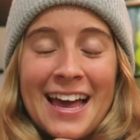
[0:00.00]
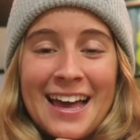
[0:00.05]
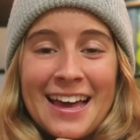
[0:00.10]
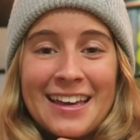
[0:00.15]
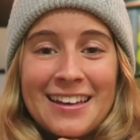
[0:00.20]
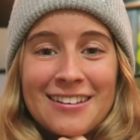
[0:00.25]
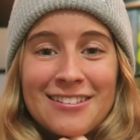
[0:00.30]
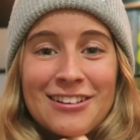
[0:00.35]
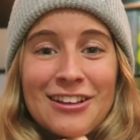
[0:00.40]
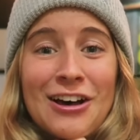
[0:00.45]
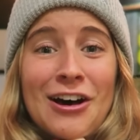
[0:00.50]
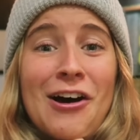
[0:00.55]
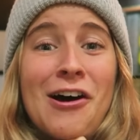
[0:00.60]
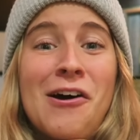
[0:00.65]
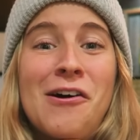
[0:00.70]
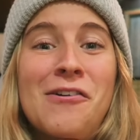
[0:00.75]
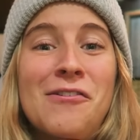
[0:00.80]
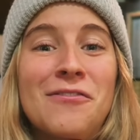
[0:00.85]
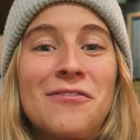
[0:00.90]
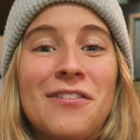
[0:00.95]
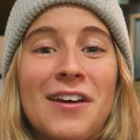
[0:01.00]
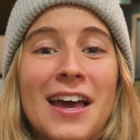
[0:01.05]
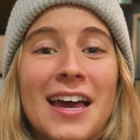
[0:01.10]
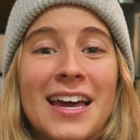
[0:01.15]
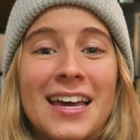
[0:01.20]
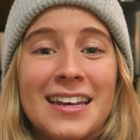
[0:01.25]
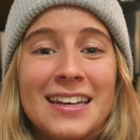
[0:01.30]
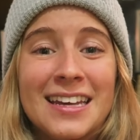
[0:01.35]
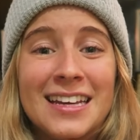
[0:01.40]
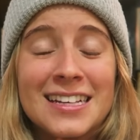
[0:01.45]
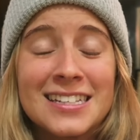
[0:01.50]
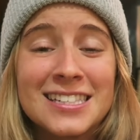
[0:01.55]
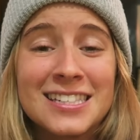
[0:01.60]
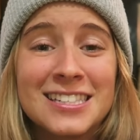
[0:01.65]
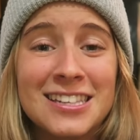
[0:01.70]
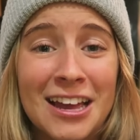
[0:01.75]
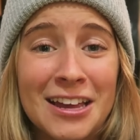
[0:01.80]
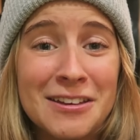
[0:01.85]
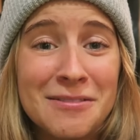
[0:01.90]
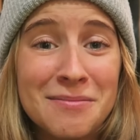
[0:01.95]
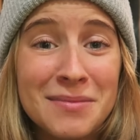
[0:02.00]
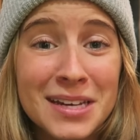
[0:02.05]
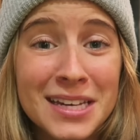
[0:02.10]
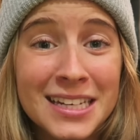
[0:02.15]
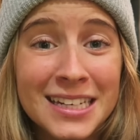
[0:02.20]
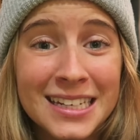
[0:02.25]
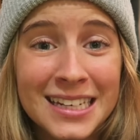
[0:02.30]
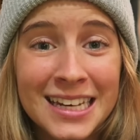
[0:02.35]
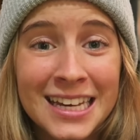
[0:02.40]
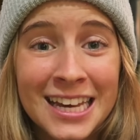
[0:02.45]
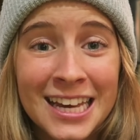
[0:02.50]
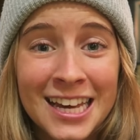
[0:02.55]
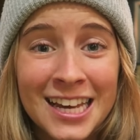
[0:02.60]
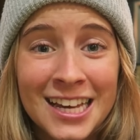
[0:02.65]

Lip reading: and love and excitement